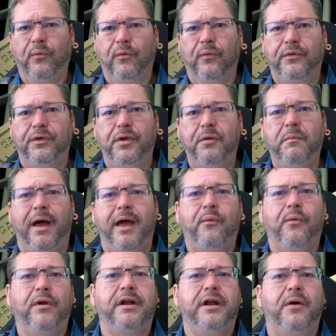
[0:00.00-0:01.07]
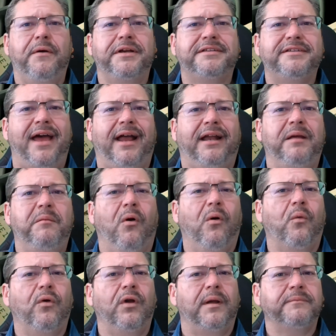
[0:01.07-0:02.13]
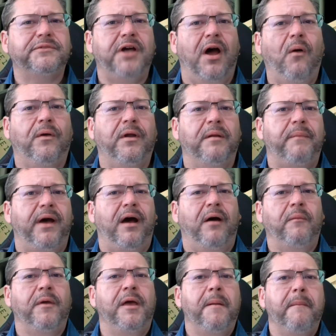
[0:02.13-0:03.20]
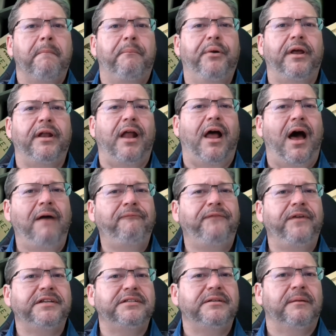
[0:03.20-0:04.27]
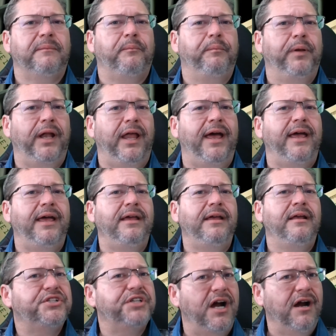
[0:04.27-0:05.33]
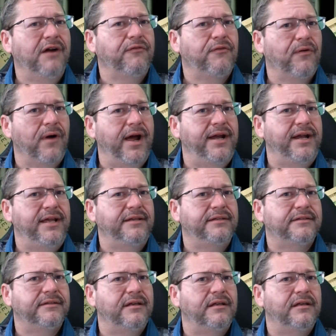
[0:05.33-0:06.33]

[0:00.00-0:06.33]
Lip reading: you might want to know exactly more what I'm talking about, but I'm fixing to play Sheriff Grady's